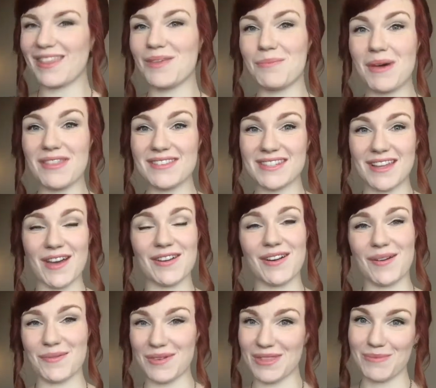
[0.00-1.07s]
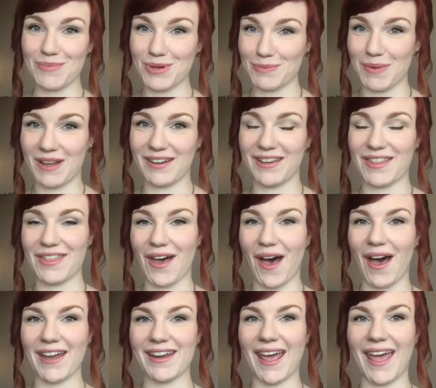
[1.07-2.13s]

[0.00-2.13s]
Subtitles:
The month started up with the Book Buddy-a-thon,